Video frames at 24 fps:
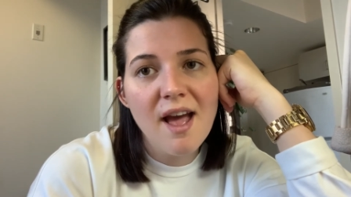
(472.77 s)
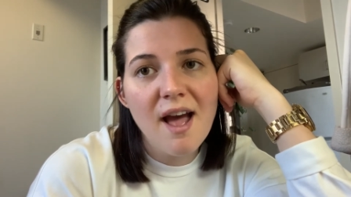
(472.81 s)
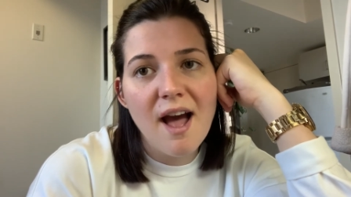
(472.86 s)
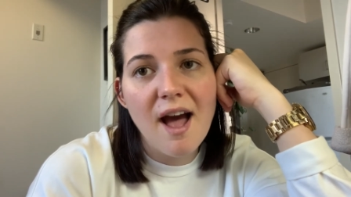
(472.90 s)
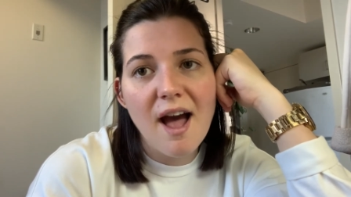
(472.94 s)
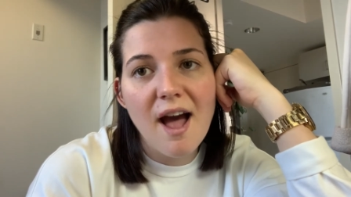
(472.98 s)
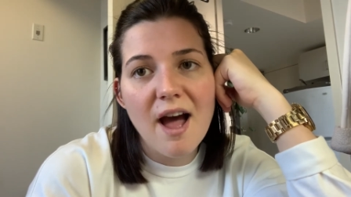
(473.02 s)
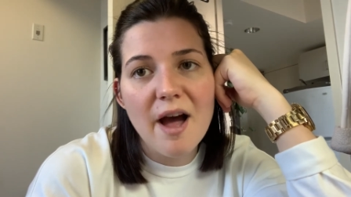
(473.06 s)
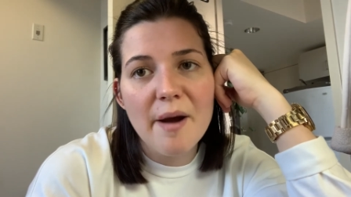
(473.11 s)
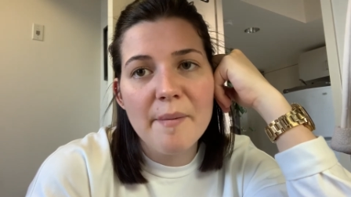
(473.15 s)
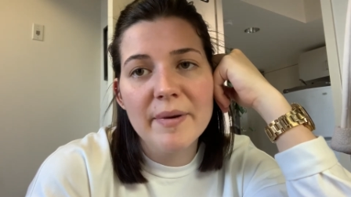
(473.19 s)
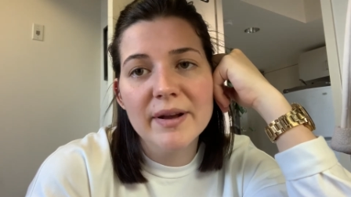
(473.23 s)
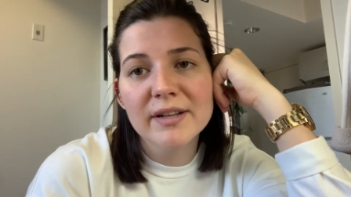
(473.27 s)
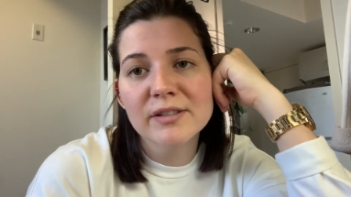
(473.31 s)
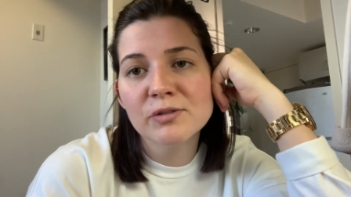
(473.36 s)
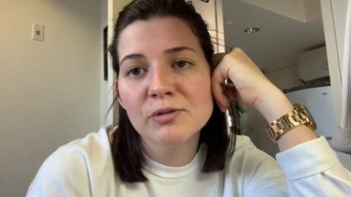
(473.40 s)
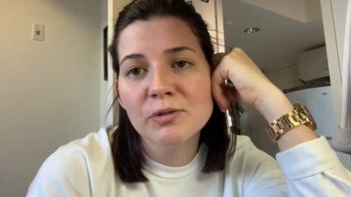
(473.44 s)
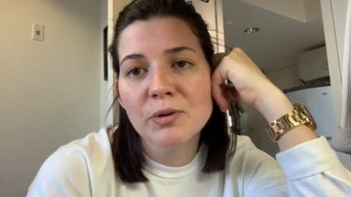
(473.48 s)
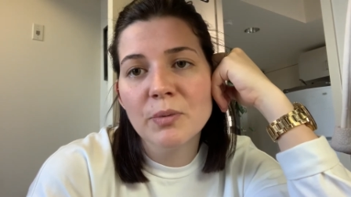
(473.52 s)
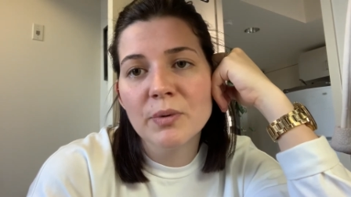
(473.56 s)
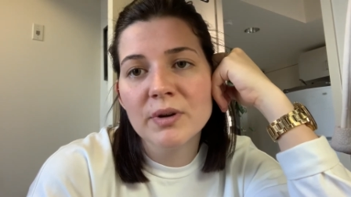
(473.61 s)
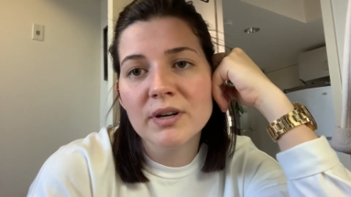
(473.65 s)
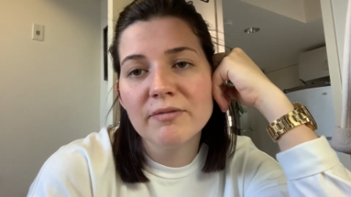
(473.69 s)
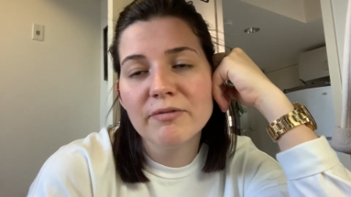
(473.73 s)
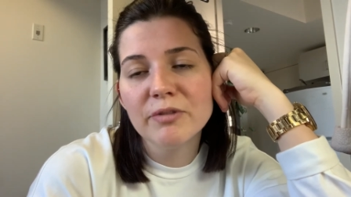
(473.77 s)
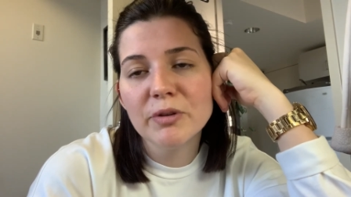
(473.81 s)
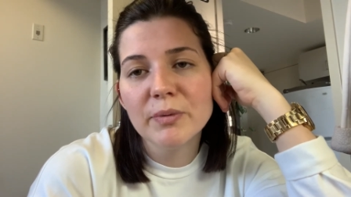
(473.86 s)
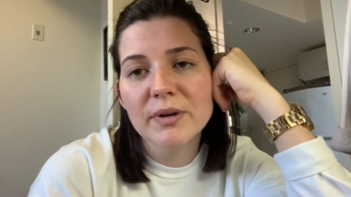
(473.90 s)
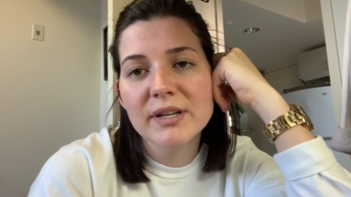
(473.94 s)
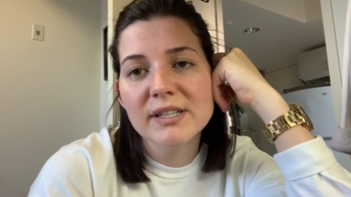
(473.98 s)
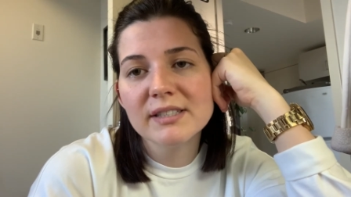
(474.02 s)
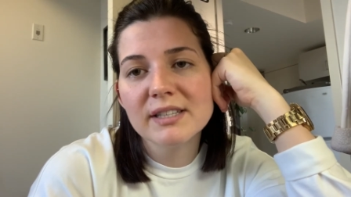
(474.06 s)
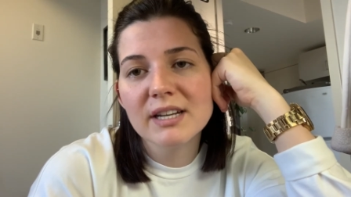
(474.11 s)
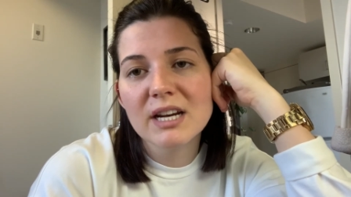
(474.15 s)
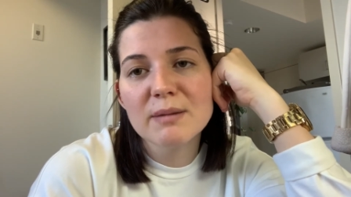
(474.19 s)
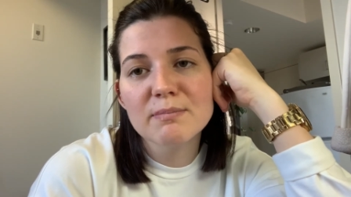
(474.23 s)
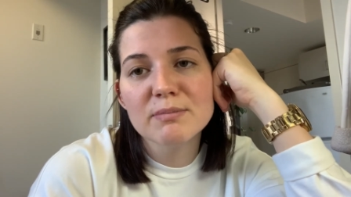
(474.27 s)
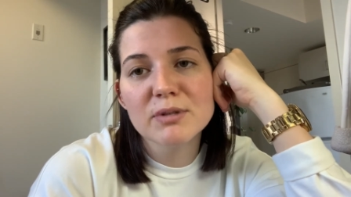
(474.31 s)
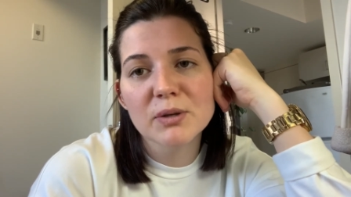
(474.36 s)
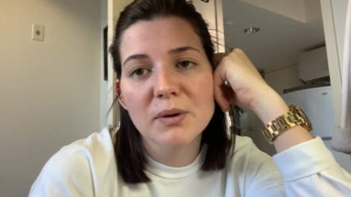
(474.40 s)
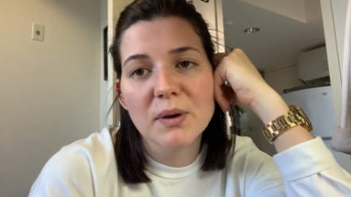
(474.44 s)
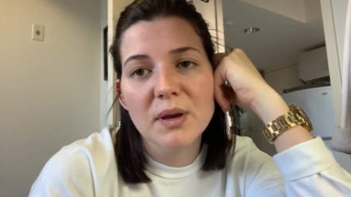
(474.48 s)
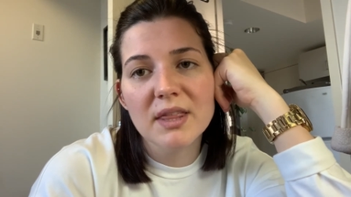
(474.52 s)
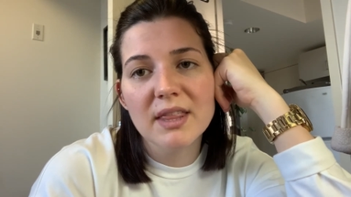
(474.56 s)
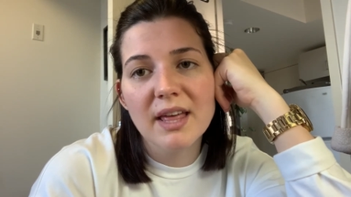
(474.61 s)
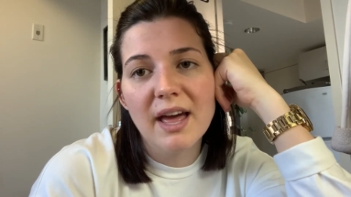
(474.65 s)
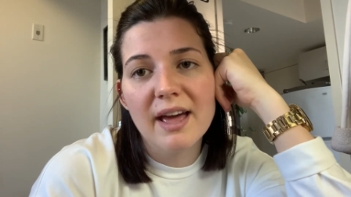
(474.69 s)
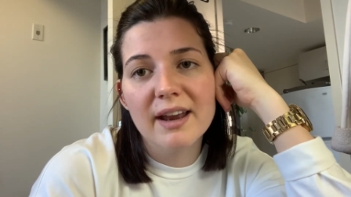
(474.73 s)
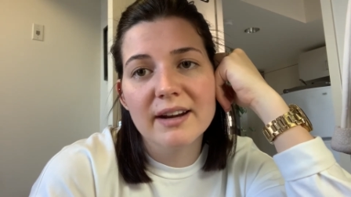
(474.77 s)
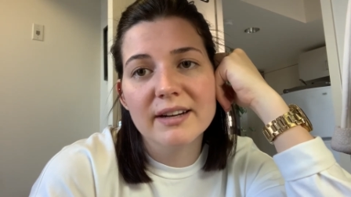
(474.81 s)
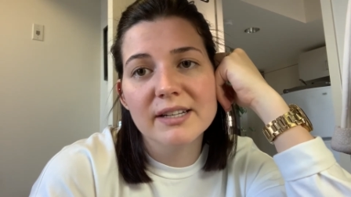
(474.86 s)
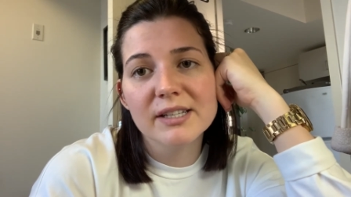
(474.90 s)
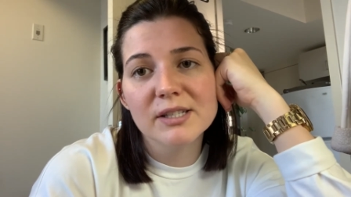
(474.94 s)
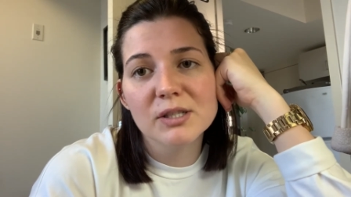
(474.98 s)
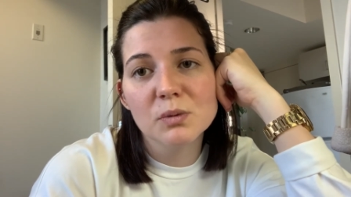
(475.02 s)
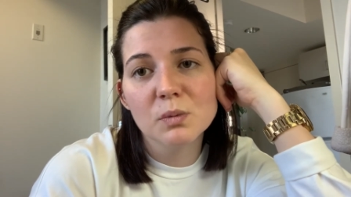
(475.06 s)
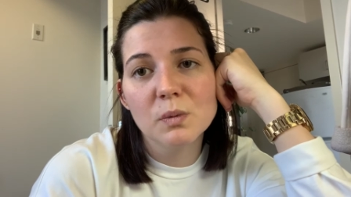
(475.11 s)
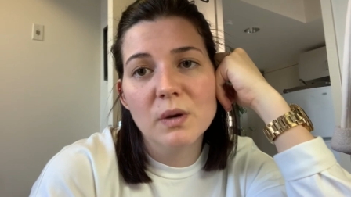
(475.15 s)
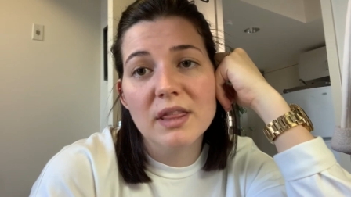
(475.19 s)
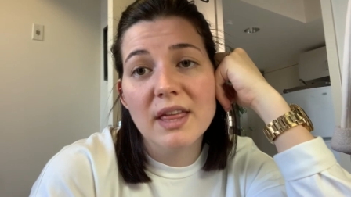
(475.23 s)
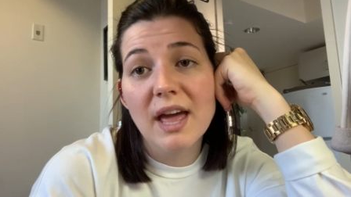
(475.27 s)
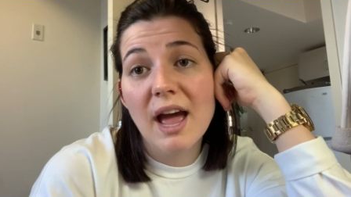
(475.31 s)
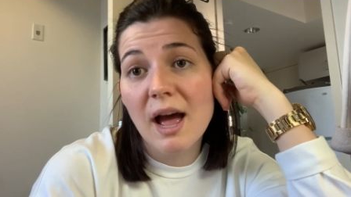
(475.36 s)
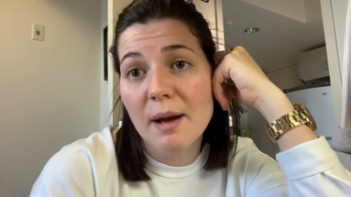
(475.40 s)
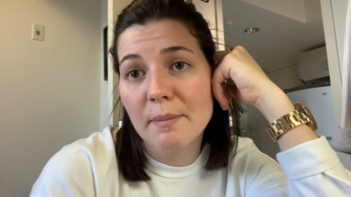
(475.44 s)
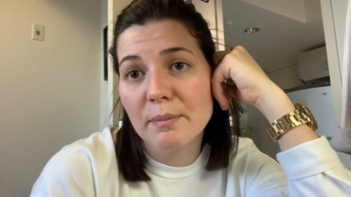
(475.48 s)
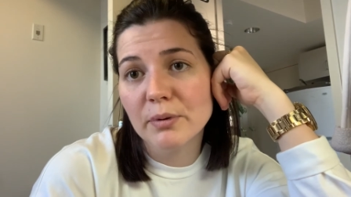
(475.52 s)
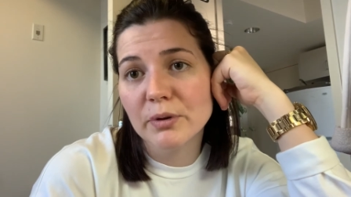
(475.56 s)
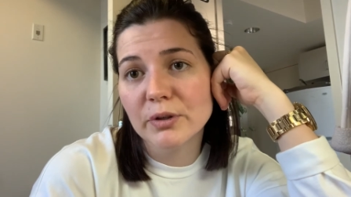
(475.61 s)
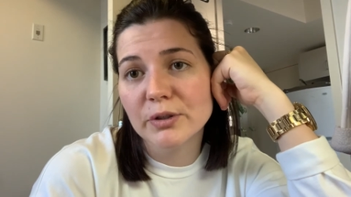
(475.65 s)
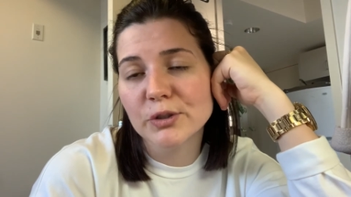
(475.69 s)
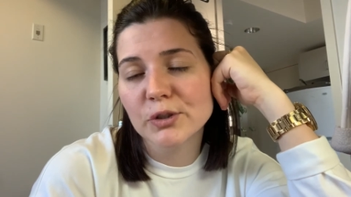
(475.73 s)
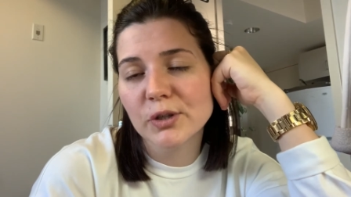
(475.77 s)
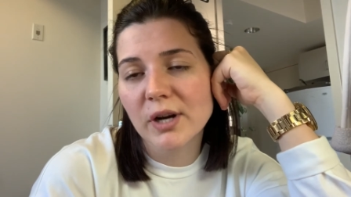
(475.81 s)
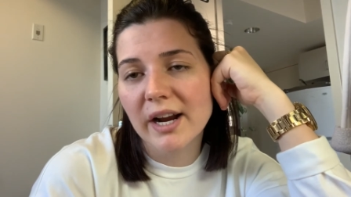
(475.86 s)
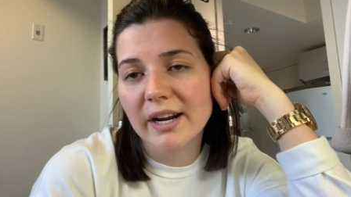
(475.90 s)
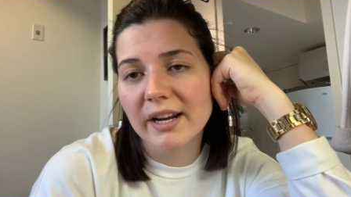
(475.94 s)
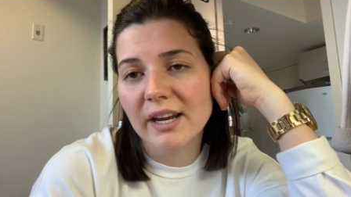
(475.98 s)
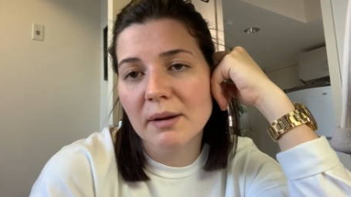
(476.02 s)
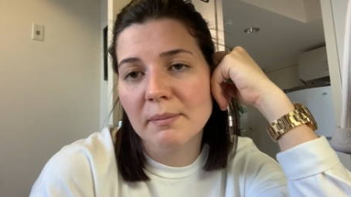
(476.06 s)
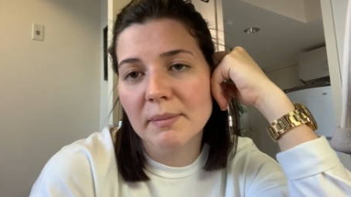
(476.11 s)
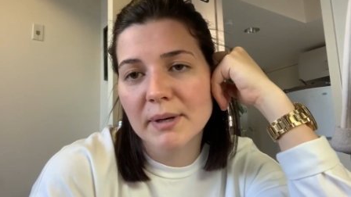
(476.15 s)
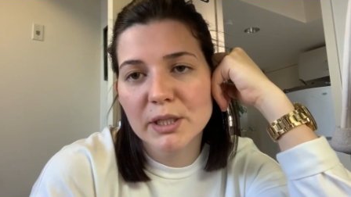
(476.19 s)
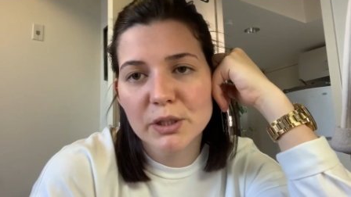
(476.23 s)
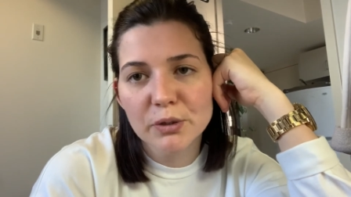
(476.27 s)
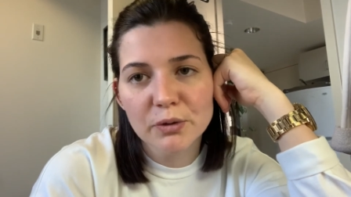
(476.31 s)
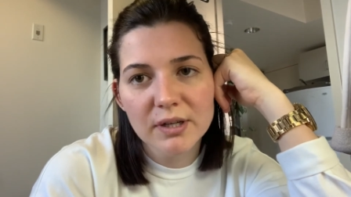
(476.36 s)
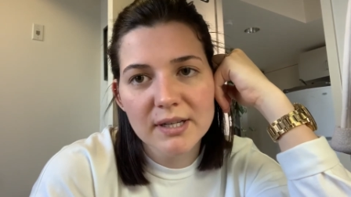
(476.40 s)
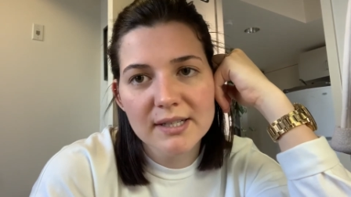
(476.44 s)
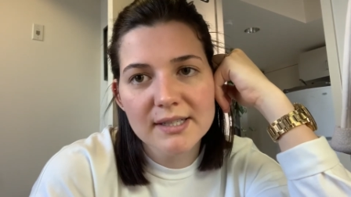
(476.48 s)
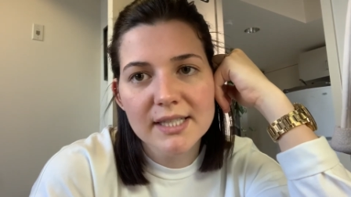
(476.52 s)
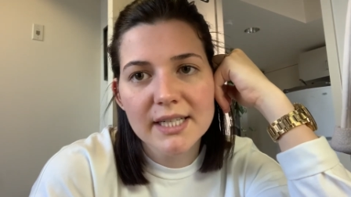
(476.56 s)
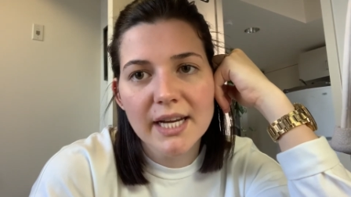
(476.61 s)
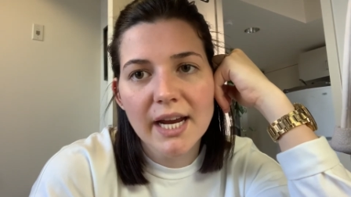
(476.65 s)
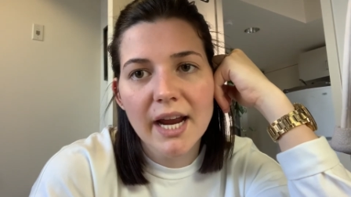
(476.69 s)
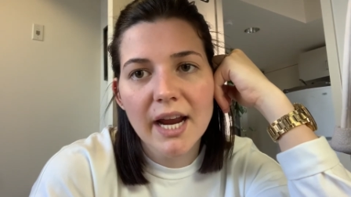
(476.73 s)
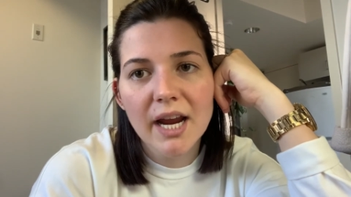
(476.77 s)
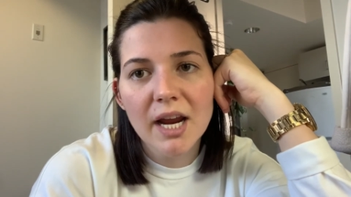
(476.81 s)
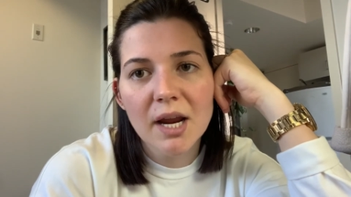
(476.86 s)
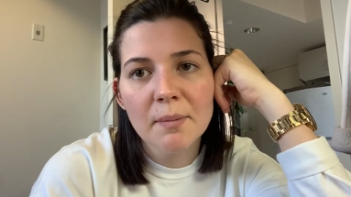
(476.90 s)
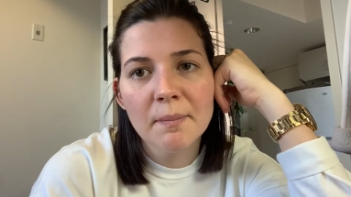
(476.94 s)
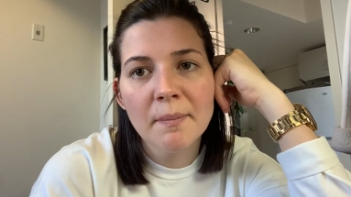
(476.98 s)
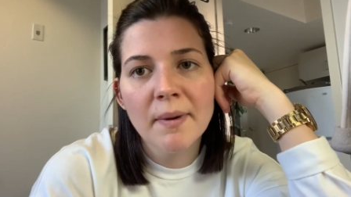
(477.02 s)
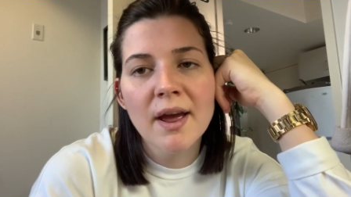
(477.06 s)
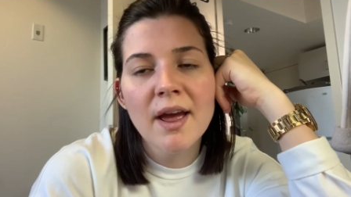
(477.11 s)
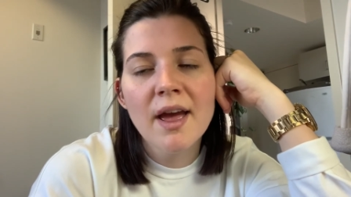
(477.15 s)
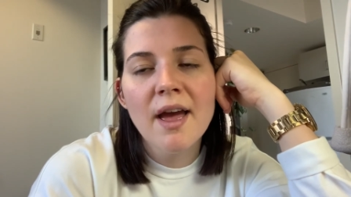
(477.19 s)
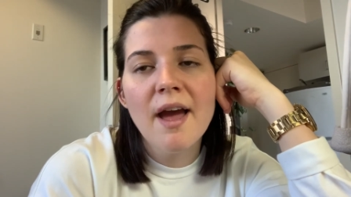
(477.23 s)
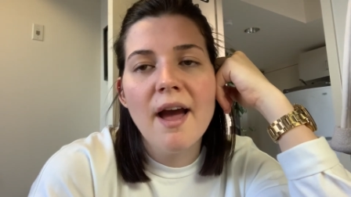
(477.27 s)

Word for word: Um, and so one of the ways that I'm doing that is with Apple tracking my screen time.